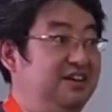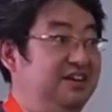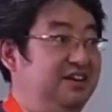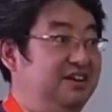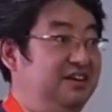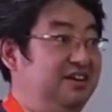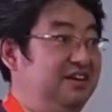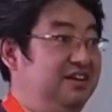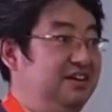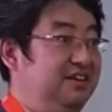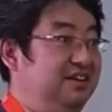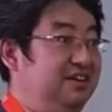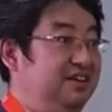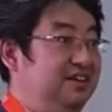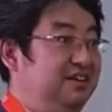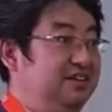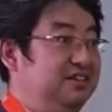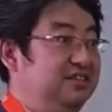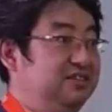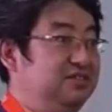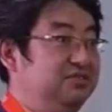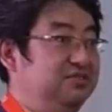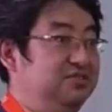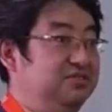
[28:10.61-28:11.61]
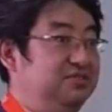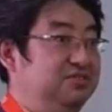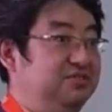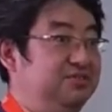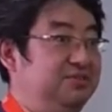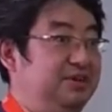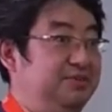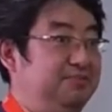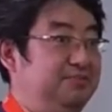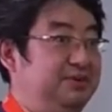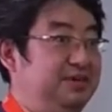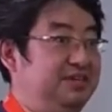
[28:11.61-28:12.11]
So by the
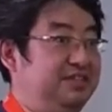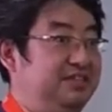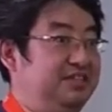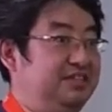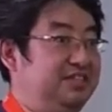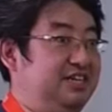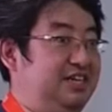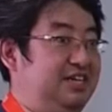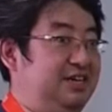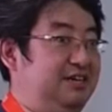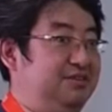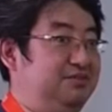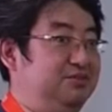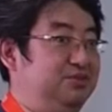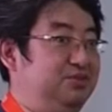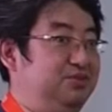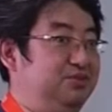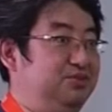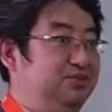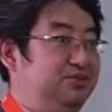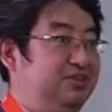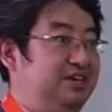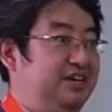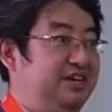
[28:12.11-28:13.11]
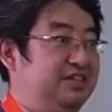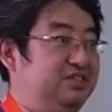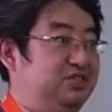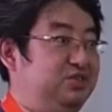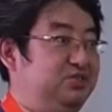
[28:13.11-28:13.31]
time Toyota actually